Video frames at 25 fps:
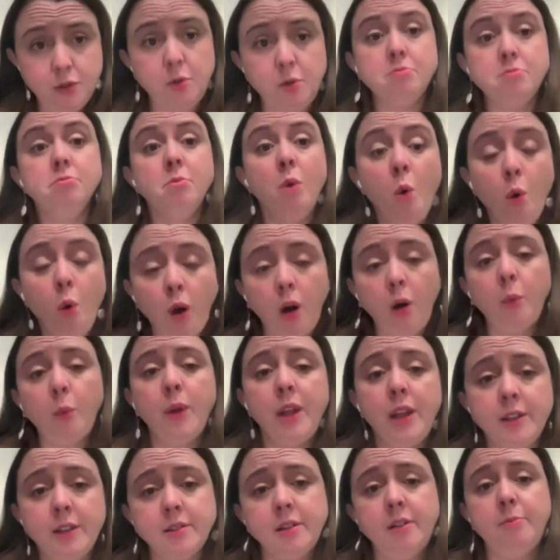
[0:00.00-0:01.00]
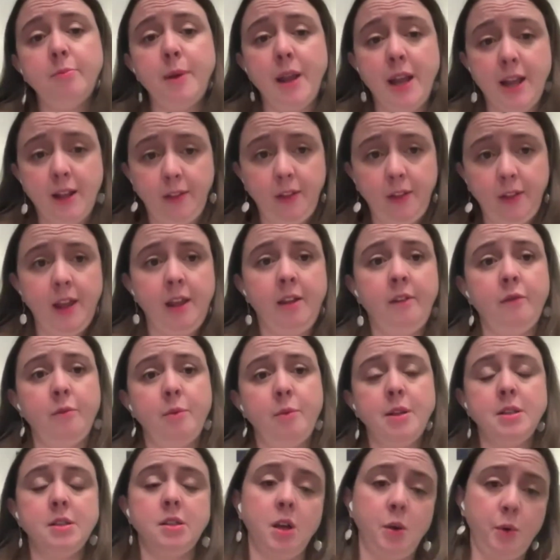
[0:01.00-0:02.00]
So more weeks of paid
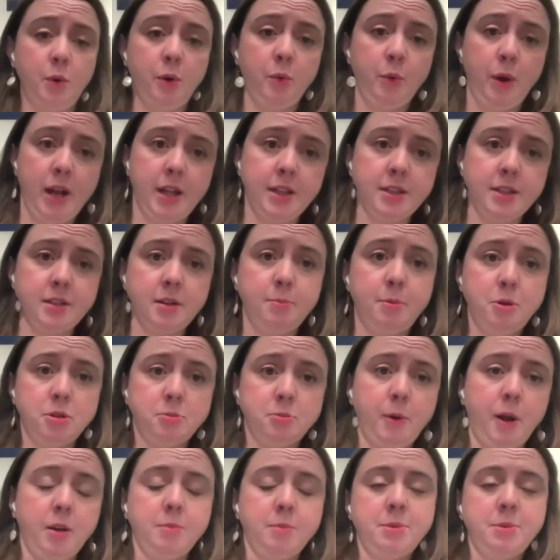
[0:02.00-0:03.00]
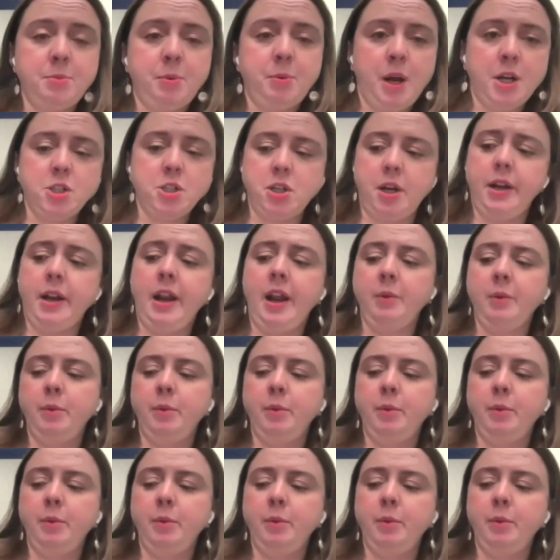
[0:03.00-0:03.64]
leave means lower rates of postpartum depression.